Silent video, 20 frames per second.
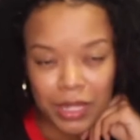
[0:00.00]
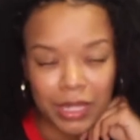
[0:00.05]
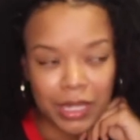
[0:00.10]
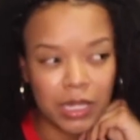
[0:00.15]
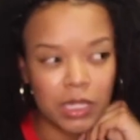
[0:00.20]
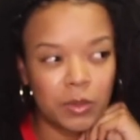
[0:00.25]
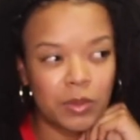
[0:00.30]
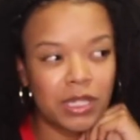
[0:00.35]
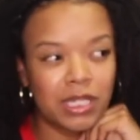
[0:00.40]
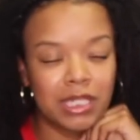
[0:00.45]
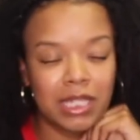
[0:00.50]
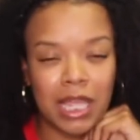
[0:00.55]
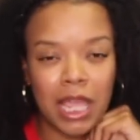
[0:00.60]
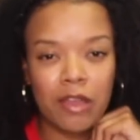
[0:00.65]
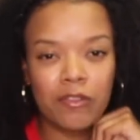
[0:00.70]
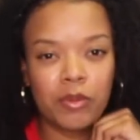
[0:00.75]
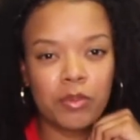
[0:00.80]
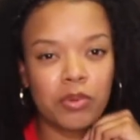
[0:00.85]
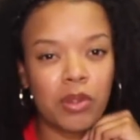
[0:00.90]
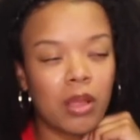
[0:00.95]
And it's because they
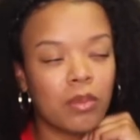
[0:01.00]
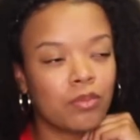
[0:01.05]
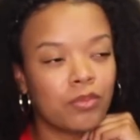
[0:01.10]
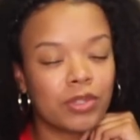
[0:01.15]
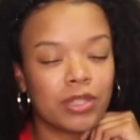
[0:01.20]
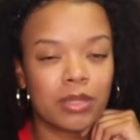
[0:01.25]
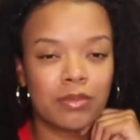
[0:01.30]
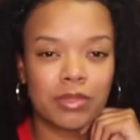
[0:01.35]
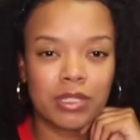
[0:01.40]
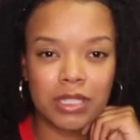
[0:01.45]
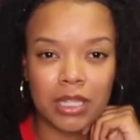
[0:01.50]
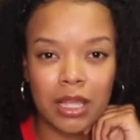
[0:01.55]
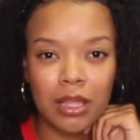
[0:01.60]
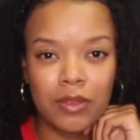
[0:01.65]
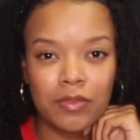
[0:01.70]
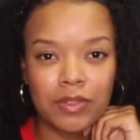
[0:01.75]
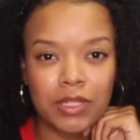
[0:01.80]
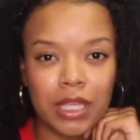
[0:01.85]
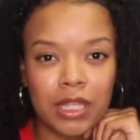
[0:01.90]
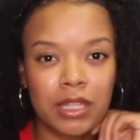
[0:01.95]
have a problem with
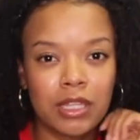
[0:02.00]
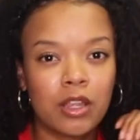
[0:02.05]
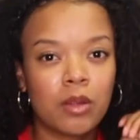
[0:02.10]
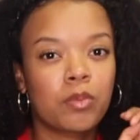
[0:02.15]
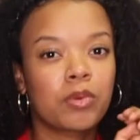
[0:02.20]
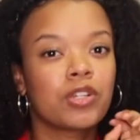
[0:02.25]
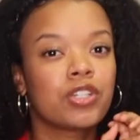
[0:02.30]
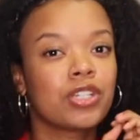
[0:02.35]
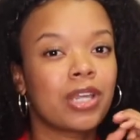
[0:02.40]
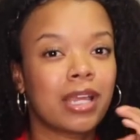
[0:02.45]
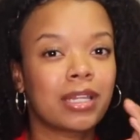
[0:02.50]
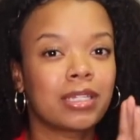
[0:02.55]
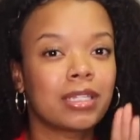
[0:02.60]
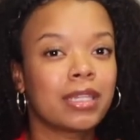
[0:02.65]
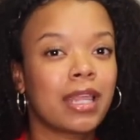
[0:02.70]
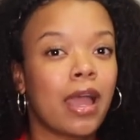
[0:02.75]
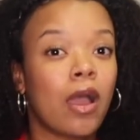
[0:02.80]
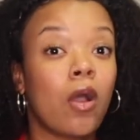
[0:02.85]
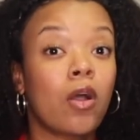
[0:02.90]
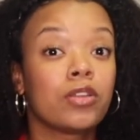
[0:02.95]
themselves and they're projecting
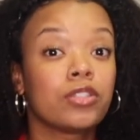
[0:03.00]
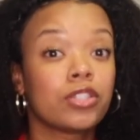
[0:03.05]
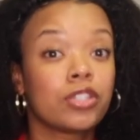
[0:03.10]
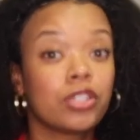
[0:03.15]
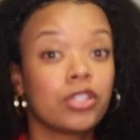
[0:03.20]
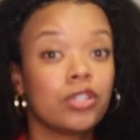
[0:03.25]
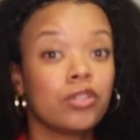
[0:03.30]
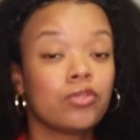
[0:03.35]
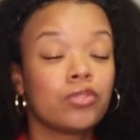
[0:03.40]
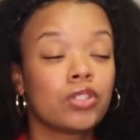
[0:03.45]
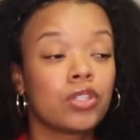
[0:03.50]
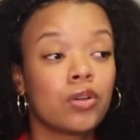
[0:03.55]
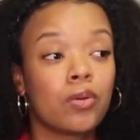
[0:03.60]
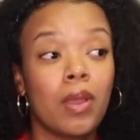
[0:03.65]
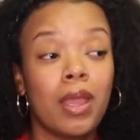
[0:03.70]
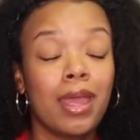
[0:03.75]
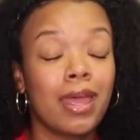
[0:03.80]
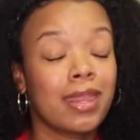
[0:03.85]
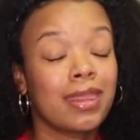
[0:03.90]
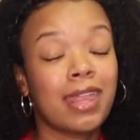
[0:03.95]
that onto you.
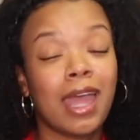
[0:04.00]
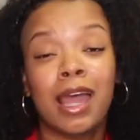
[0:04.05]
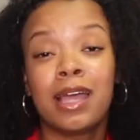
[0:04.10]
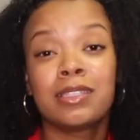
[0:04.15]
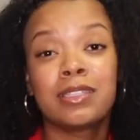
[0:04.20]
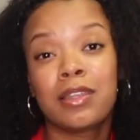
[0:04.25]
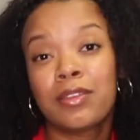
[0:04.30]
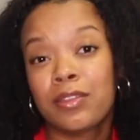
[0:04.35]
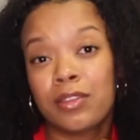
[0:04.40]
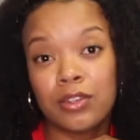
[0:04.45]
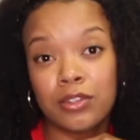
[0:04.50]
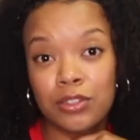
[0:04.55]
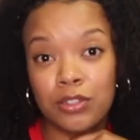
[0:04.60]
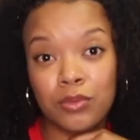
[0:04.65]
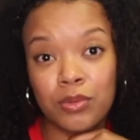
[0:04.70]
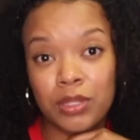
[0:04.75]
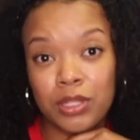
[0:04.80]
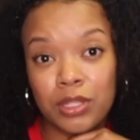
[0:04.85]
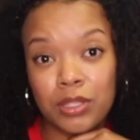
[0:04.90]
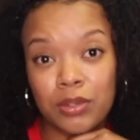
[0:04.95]
So that has nothing to
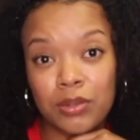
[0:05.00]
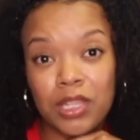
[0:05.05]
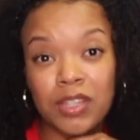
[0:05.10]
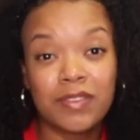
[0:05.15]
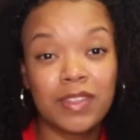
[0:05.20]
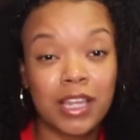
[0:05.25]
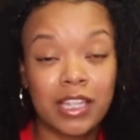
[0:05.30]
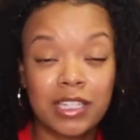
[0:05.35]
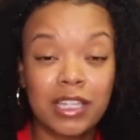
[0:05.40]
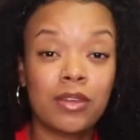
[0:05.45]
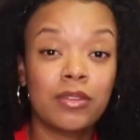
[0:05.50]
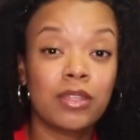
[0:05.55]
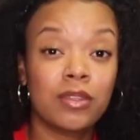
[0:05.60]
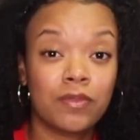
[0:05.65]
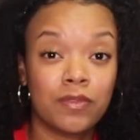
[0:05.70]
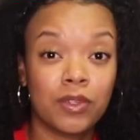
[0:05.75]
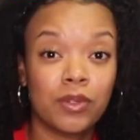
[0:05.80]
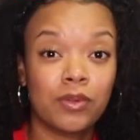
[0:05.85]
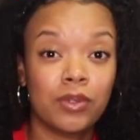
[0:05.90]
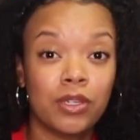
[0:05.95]
do with you. If that's how they
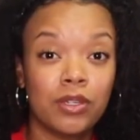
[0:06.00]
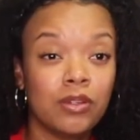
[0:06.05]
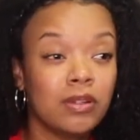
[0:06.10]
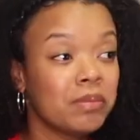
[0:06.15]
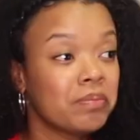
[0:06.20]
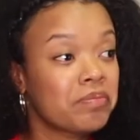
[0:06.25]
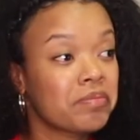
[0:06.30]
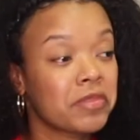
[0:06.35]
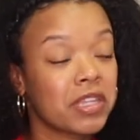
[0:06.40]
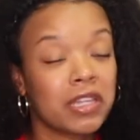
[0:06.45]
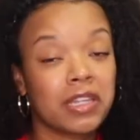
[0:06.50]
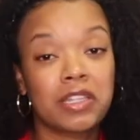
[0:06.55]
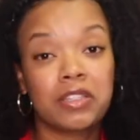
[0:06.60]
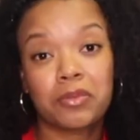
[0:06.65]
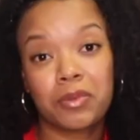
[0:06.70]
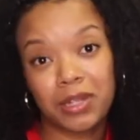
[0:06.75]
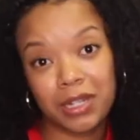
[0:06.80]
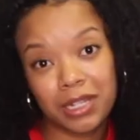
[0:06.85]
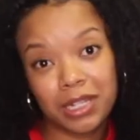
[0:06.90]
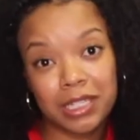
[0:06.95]
view you, it is
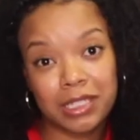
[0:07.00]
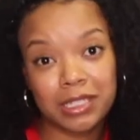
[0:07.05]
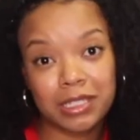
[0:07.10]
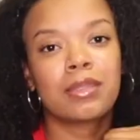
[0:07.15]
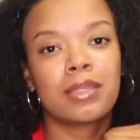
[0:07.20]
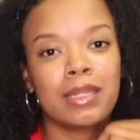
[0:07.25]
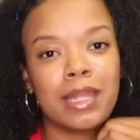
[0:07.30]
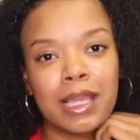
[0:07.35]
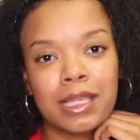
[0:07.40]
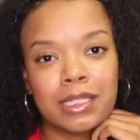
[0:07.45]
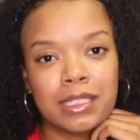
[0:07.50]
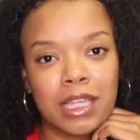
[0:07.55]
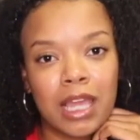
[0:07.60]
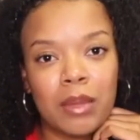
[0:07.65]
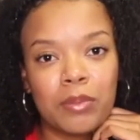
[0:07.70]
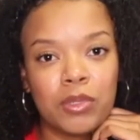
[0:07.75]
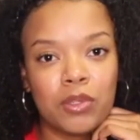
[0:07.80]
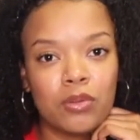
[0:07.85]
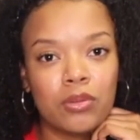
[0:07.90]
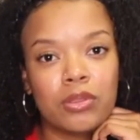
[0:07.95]
what it is. The next
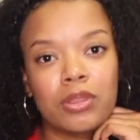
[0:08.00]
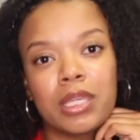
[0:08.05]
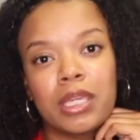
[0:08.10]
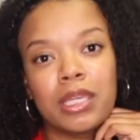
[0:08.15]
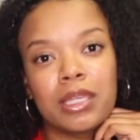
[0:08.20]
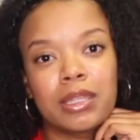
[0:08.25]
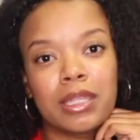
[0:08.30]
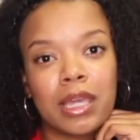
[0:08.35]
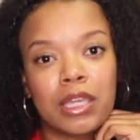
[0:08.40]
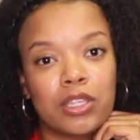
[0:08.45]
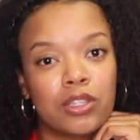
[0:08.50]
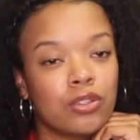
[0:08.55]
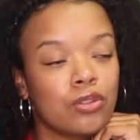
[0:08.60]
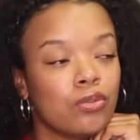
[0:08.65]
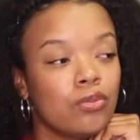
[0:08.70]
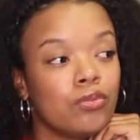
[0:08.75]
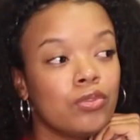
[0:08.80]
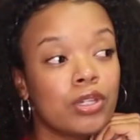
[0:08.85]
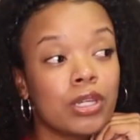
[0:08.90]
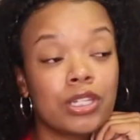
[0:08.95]
time you think that
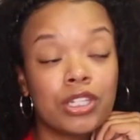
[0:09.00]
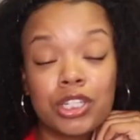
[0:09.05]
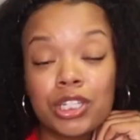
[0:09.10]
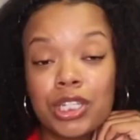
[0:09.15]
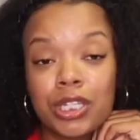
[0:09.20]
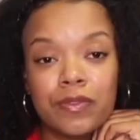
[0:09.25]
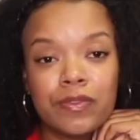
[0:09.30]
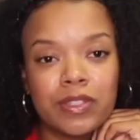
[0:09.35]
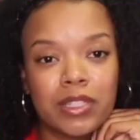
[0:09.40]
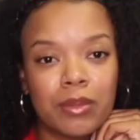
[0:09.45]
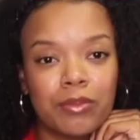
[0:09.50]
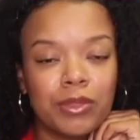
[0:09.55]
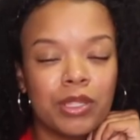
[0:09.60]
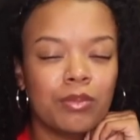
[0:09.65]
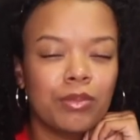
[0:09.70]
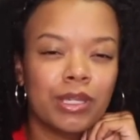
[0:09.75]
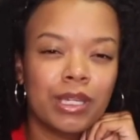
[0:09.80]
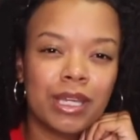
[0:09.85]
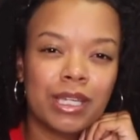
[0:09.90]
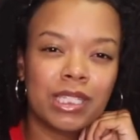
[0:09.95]
you achieve
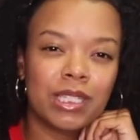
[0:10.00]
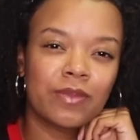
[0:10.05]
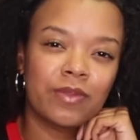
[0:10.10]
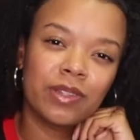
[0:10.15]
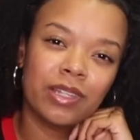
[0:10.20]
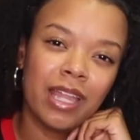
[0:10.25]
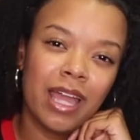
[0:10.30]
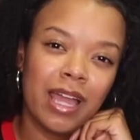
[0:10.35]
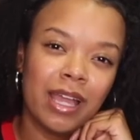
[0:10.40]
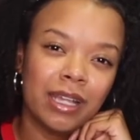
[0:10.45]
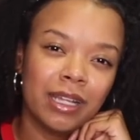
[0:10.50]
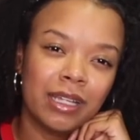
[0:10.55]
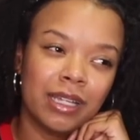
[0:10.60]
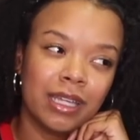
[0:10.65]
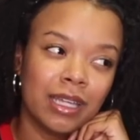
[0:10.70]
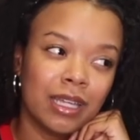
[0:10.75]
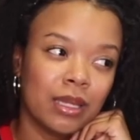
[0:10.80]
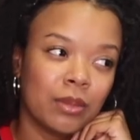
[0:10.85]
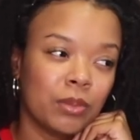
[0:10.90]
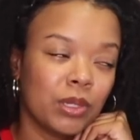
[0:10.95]
something because of luck,
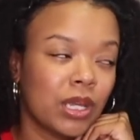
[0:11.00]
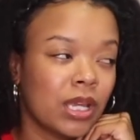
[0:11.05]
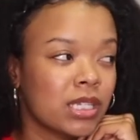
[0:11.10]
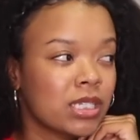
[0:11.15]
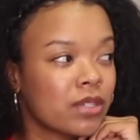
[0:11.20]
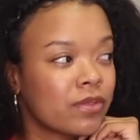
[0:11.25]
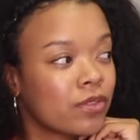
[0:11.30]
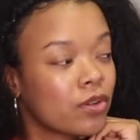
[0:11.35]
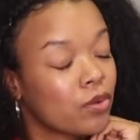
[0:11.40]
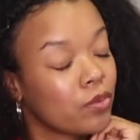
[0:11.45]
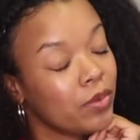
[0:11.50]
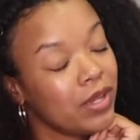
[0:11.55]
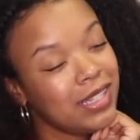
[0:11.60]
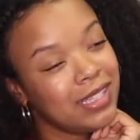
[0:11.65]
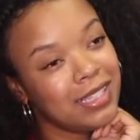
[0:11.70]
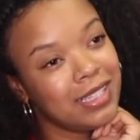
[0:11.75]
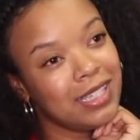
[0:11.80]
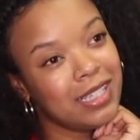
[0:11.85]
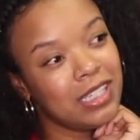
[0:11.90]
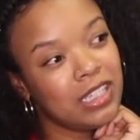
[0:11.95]
because of
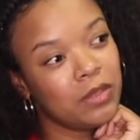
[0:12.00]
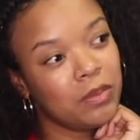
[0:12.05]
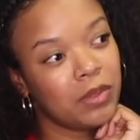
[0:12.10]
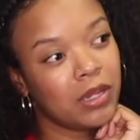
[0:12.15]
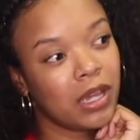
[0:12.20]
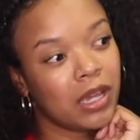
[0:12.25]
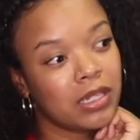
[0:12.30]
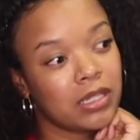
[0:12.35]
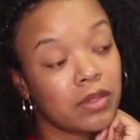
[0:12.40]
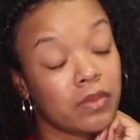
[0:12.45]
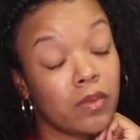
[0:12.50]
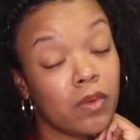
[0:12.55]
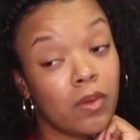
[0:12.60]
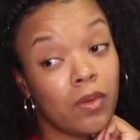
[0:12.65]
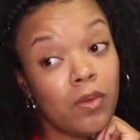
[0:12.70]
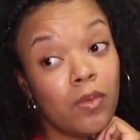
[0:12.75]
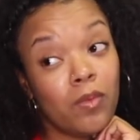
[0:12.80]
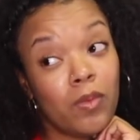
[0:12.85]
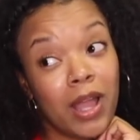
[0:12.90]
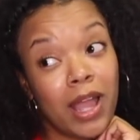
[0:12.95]
coincidence, because of,
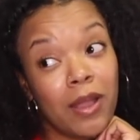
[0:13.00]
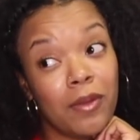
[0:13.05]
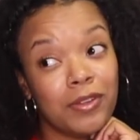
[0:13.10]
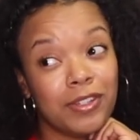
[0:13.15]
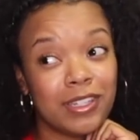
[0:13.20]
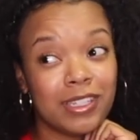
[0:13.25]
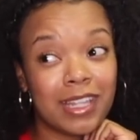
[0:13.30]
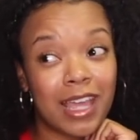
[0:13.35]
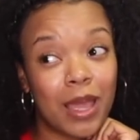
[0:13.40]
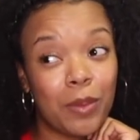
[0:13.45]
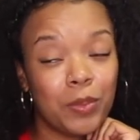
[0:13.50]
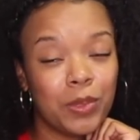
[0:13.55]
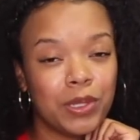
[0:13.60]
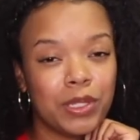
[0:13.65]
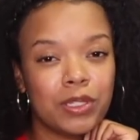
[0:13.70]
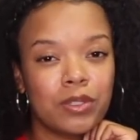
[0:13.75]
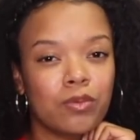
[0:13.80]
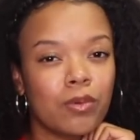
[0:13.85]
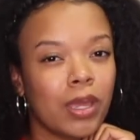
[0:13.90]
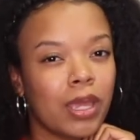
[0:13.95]
oh wow, it just happened
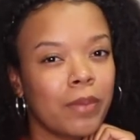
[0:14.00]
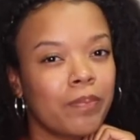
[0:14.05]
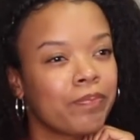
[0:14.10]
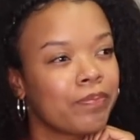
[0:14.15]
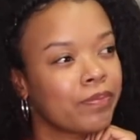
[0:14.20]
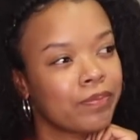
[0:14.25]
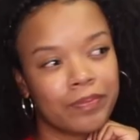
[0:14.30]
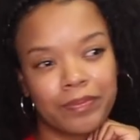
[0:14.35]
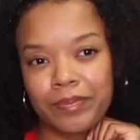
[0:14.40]
this way,